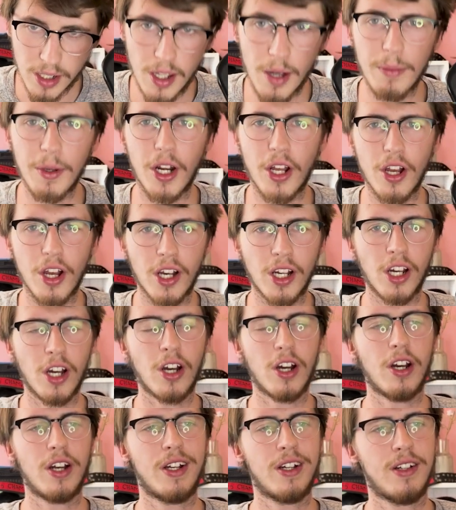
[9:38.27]
I'm going to
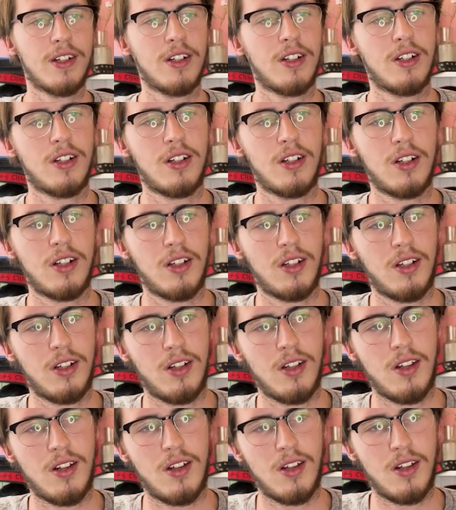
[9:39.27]
go
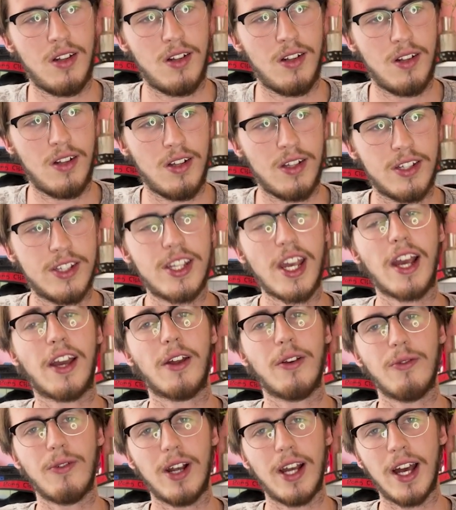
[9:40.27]

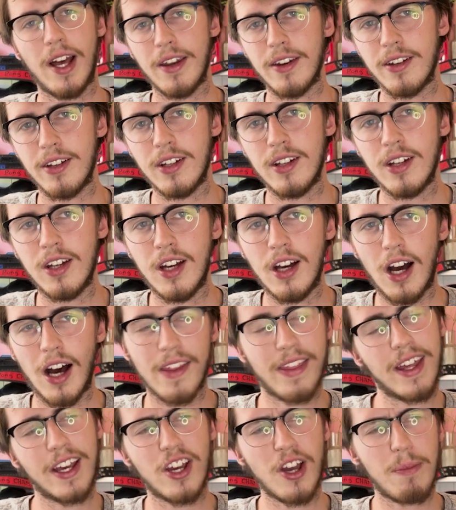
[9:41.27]
second round. I
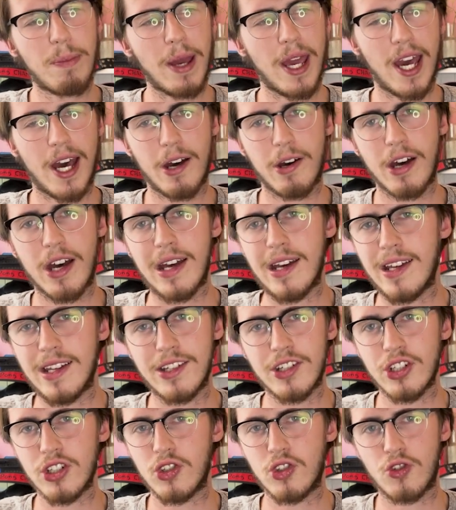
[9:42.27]
think her power
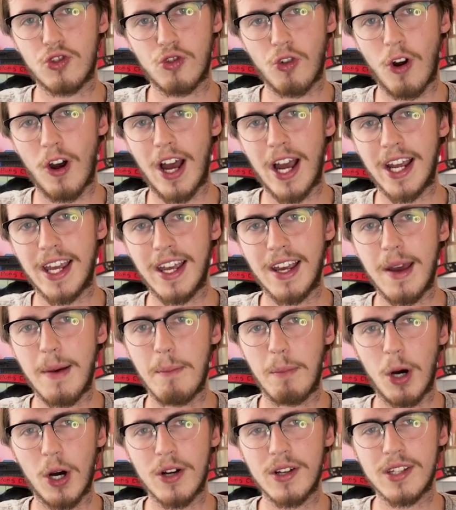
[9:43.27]
and just striking and
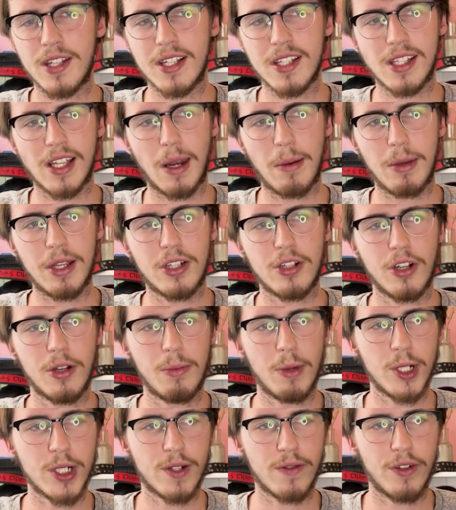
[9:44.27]
boxing is going to be too
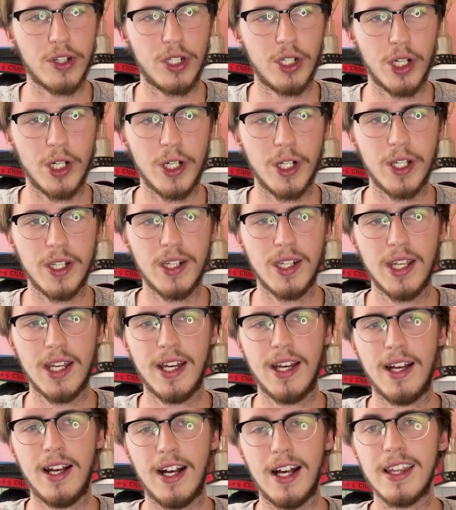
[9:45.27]
much for Dern.
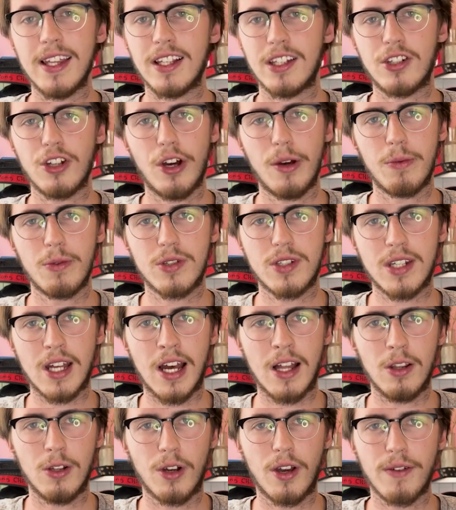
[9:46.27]
I think Dern will
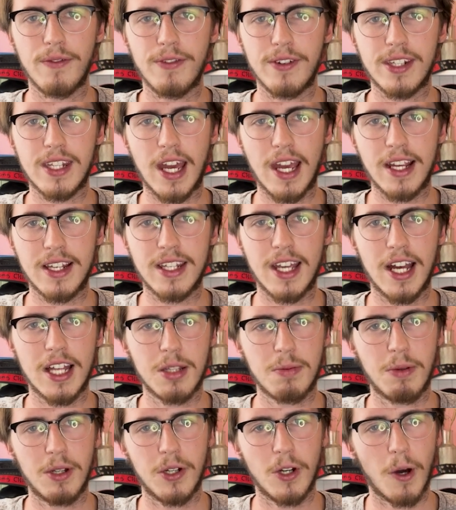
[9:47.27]
start looking for
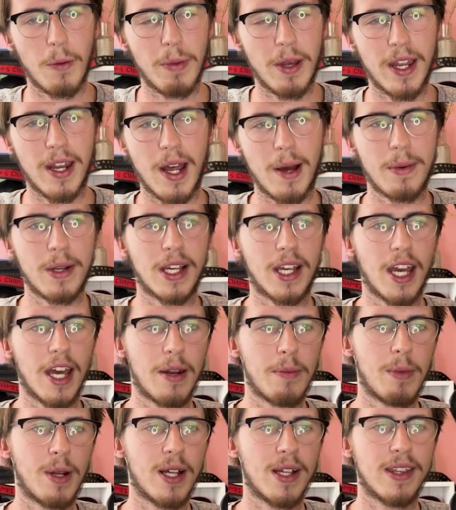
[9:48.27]
takedowns but not being able to get
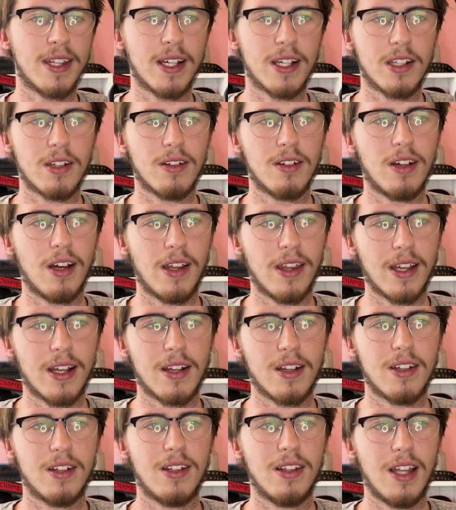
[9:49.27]
them. And I
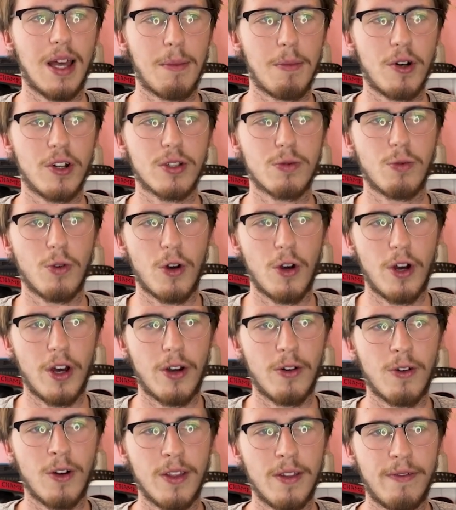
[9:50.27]
think Lemos will hurt
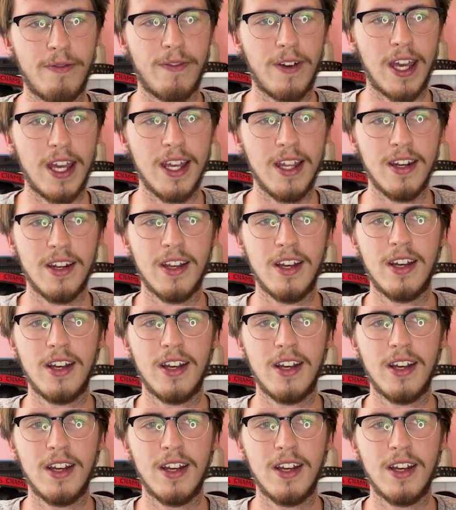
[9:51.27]
her on the feet,